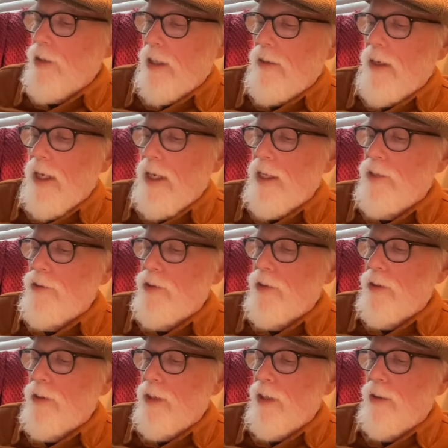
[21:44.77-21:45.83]
eyes are
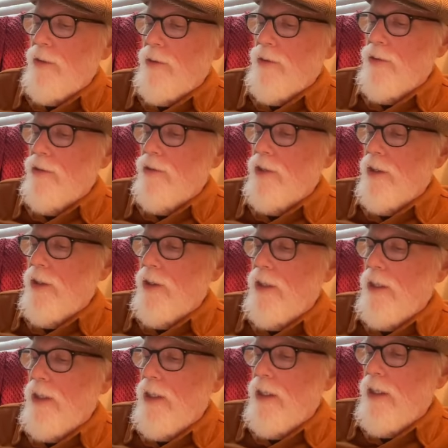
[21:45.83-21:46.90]
closed,
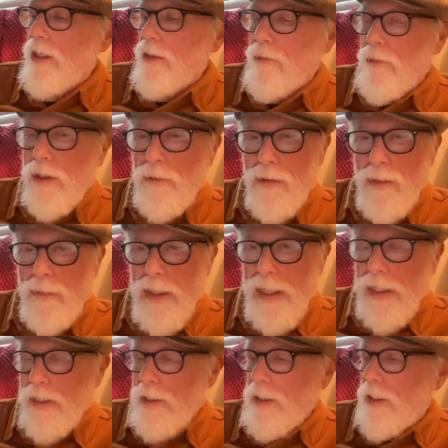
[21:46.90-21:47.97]
we
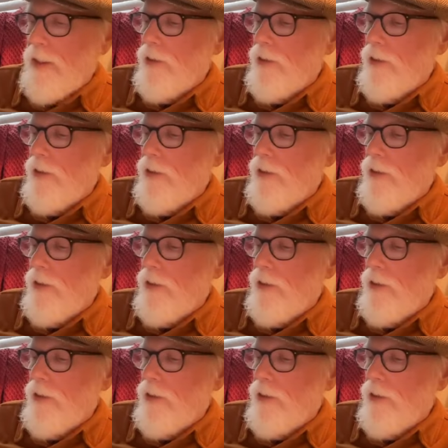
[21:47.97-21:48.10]
remain in